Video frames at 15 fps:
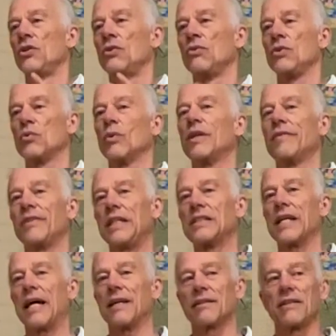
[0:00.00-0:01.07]
which one of these
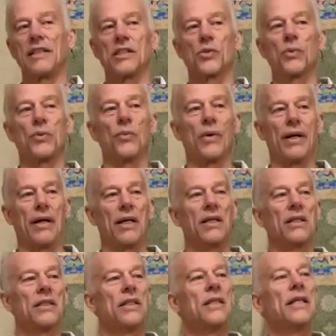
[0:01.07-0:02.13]
athletes would wear,
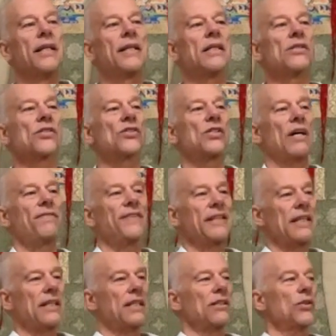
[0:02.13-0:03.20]
then stuffing
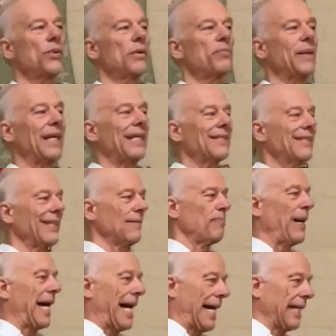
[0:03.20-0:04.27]
it into a plastic
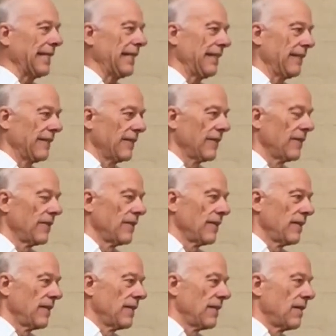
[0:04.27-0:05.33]
bag
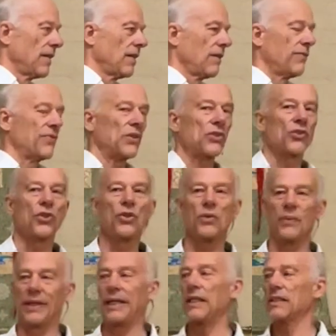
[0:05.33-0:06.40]
for two
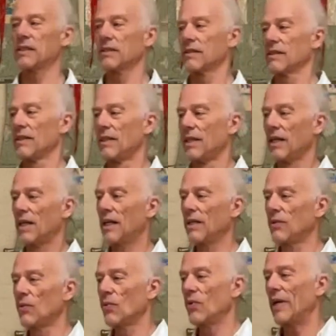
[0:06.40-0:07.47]
weeks,
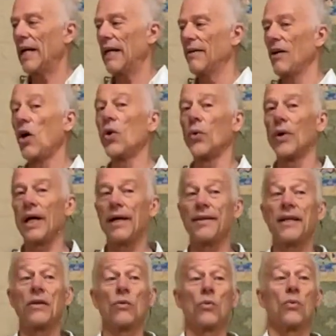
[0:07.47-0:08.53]
unwrap, oh, and
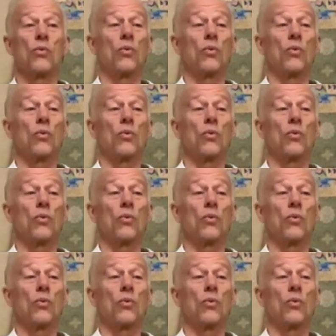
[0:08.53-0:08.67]
then